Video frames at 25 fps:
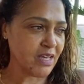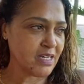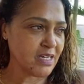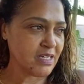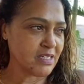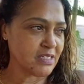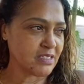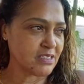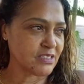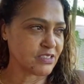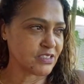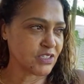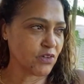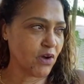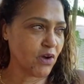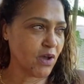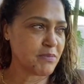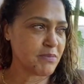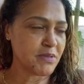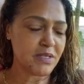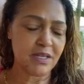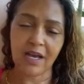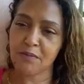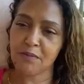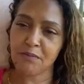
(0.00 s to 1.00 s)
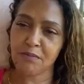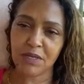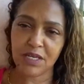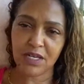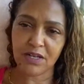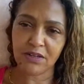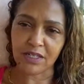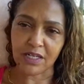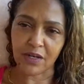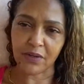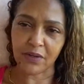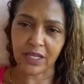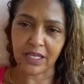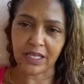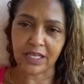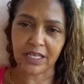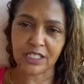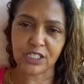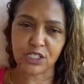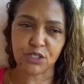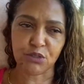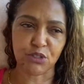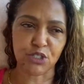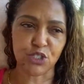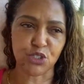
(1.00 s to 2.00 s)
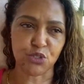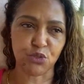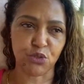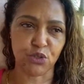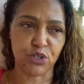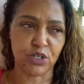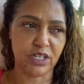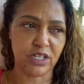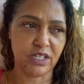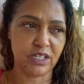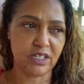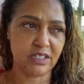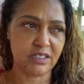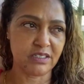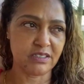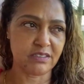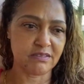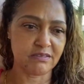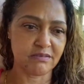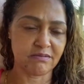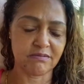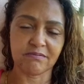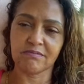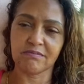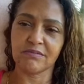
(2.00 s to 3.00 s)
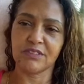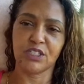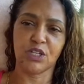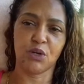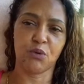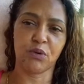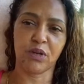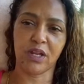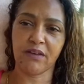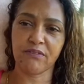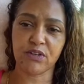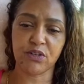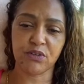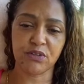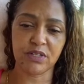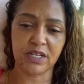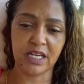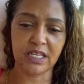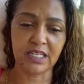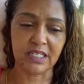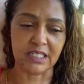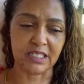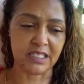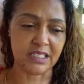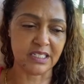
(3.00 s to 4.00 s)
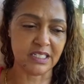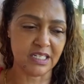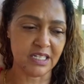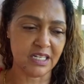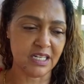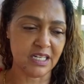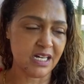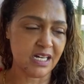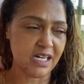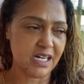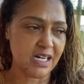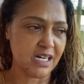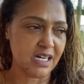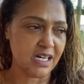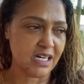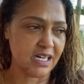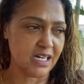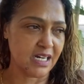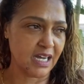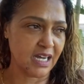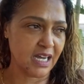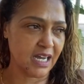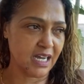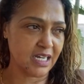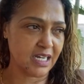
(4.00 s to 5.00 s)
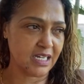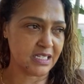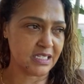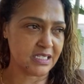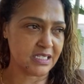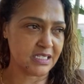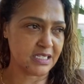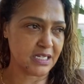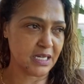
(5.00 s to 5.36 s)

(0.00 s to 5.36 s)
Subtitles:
so I'm here now and I get to enjoy, what I've created. And